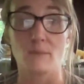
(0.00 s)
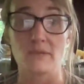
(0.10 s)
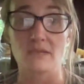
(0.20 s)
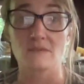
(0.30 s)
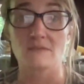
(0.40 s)

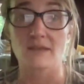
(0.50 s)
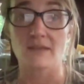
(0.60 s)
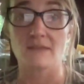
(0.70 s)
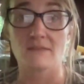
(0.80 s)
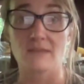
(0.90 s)
because
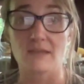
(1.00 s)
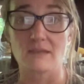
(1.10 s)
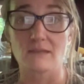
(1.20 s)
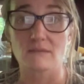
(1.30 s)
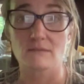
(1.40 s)
again,
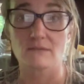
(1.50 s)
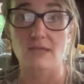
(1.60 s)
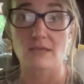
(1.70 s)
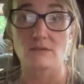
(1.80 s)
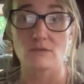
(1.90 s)

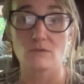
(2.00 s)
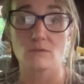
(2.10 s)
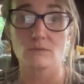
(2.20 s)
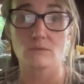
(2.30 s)
they do